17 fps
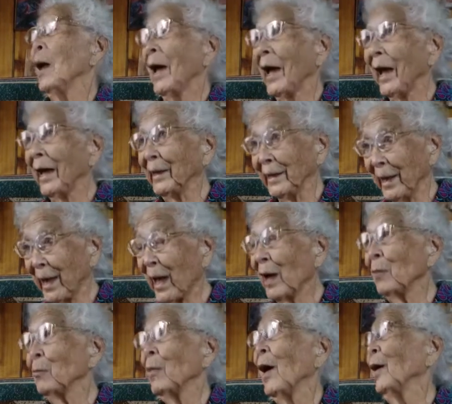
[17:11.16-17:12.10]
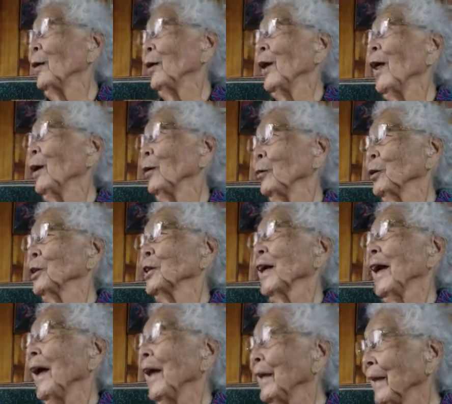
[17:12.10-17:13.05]
And that my language,
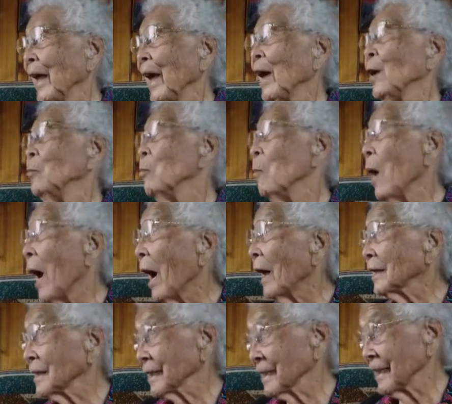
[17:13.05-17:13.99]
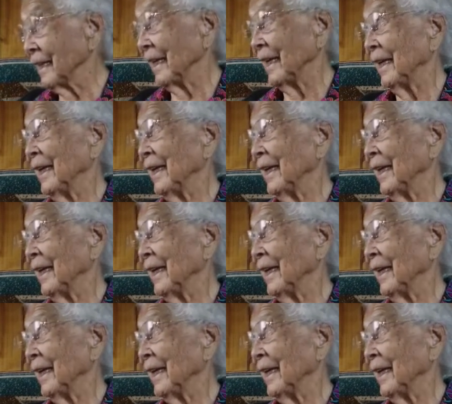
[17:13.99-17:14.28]
Anabasi,